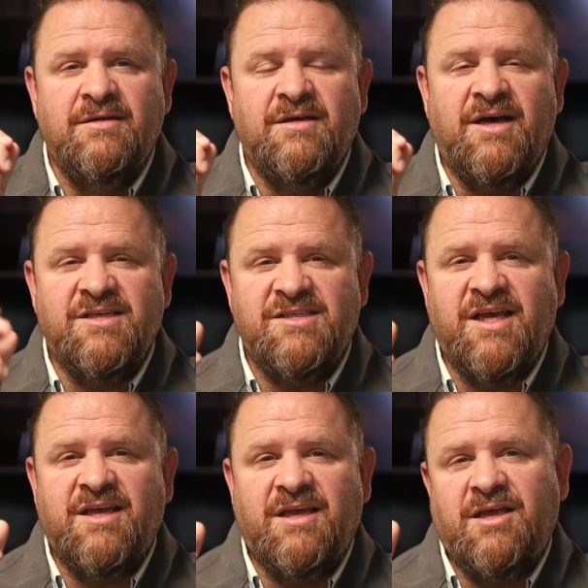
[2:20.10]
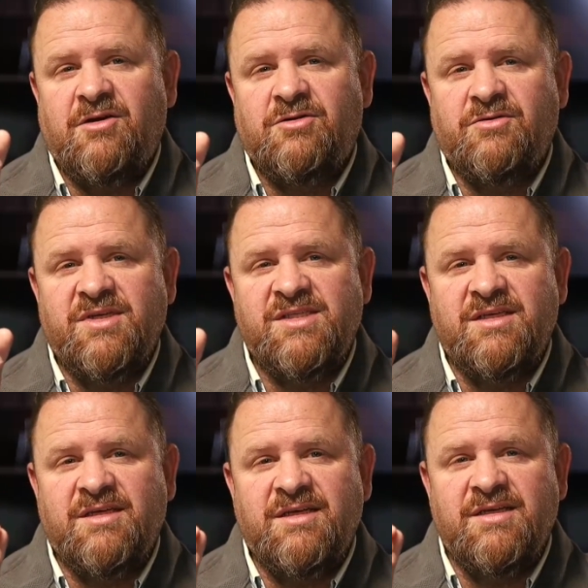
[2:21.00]
A second
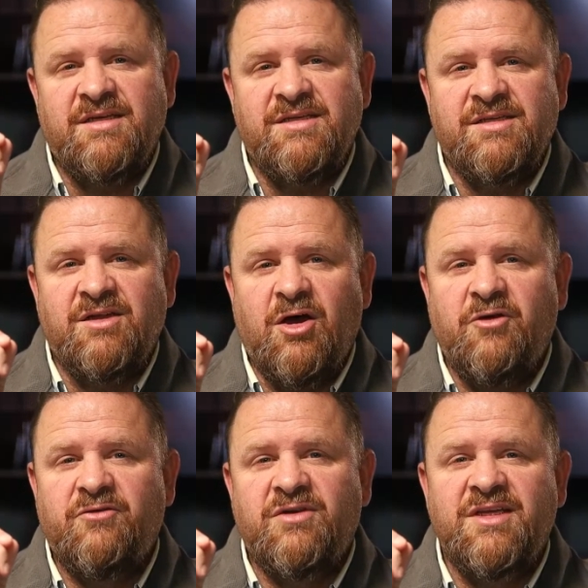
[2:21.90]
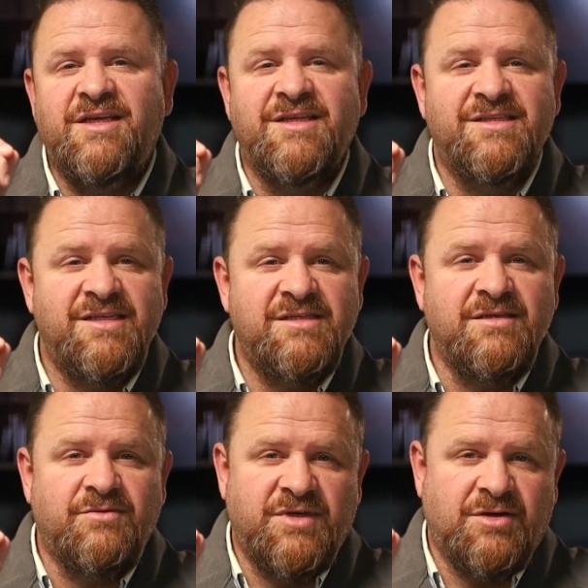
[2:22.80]
characteristic is an overly
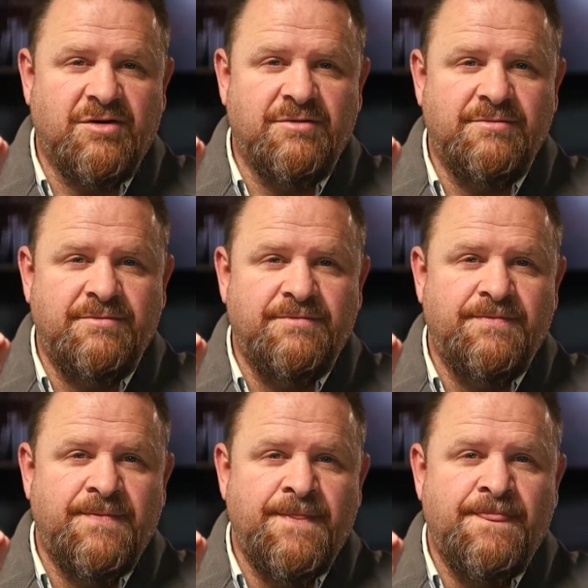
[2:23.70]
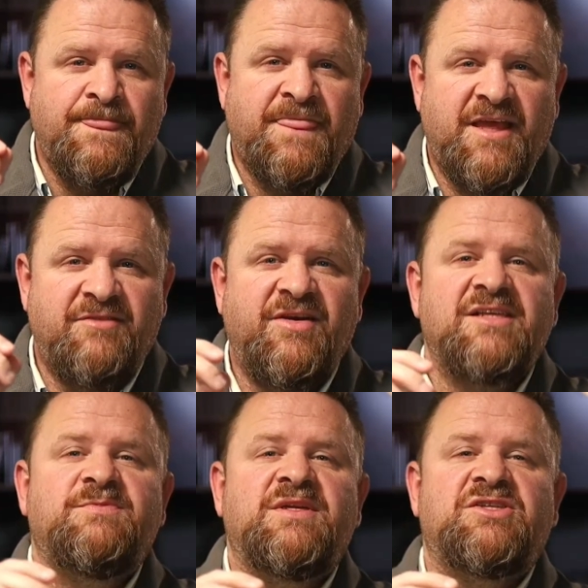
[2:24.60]
consistent return.
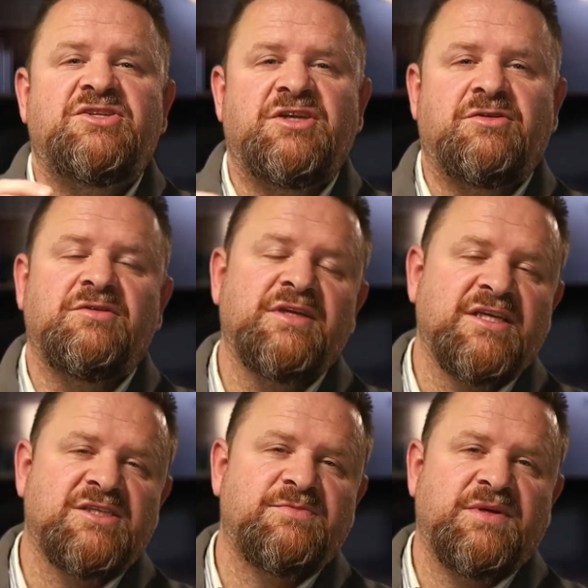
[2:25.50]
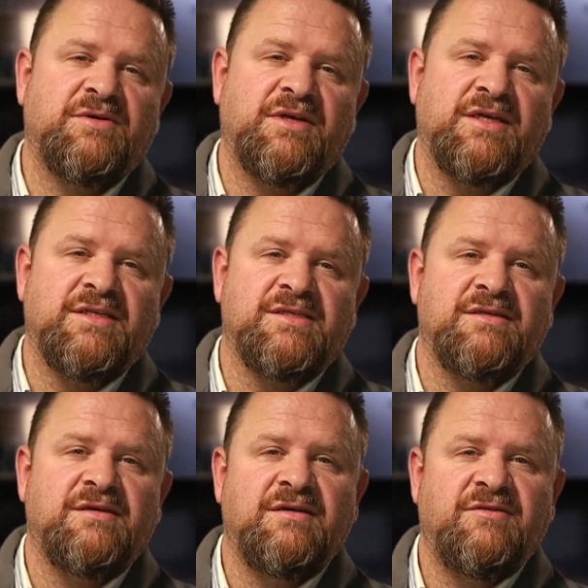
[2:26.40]
Investments generally experience
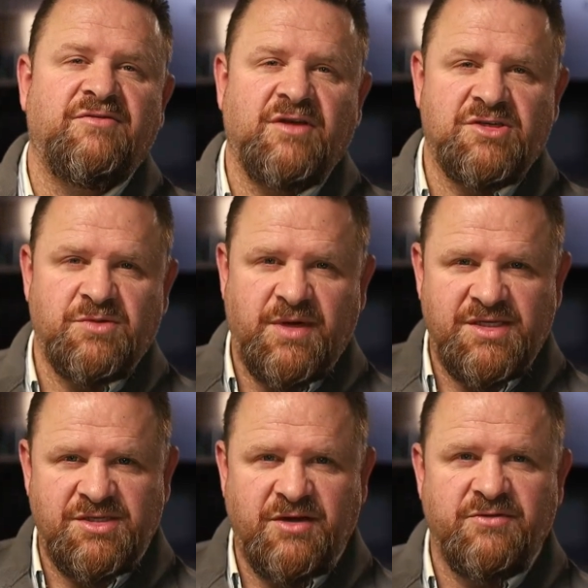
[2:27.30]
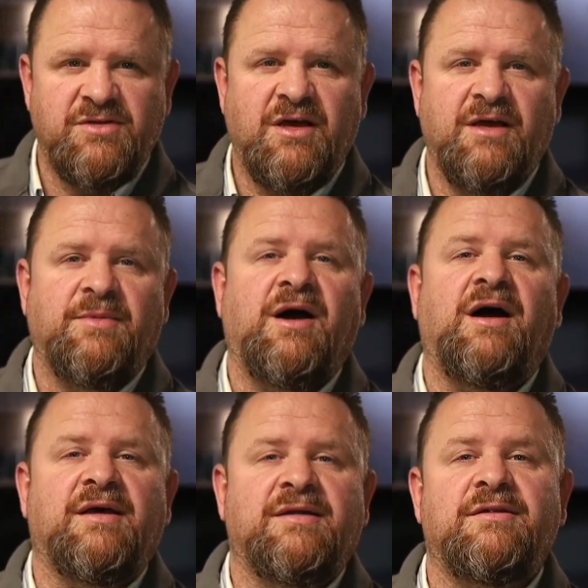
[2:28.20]
a fluctuation over time, a
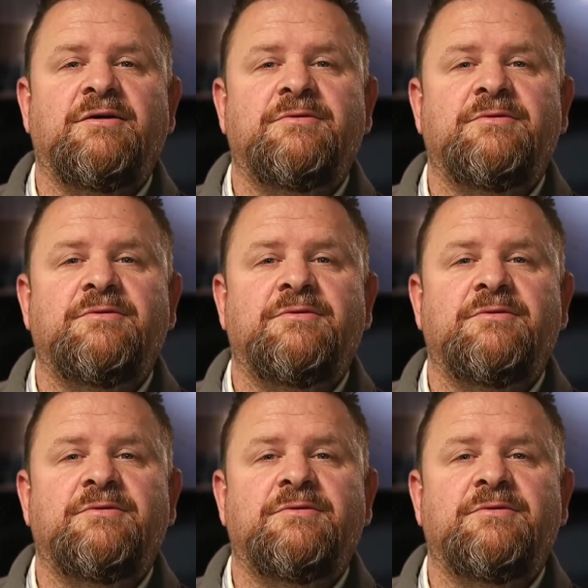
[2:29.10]
high and low.